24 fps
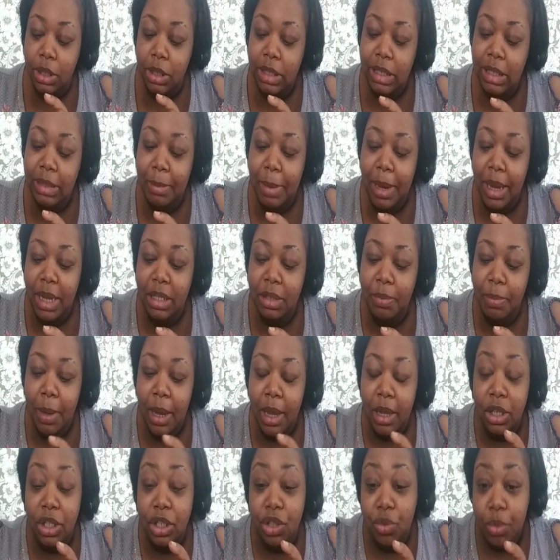
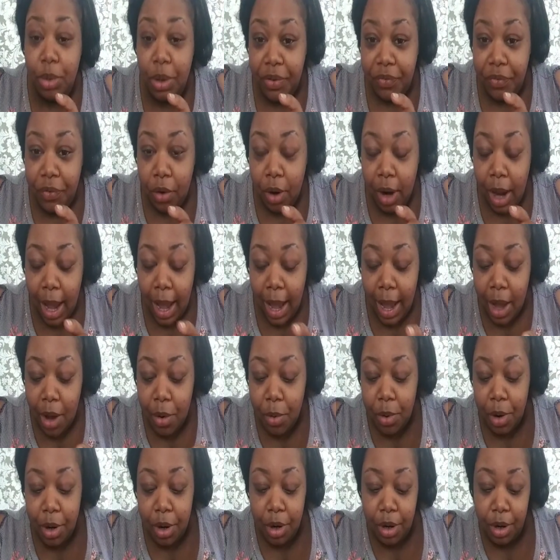Smashbox
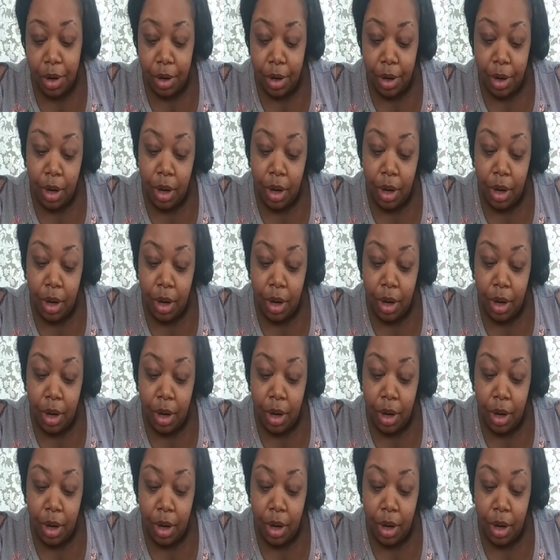24-hour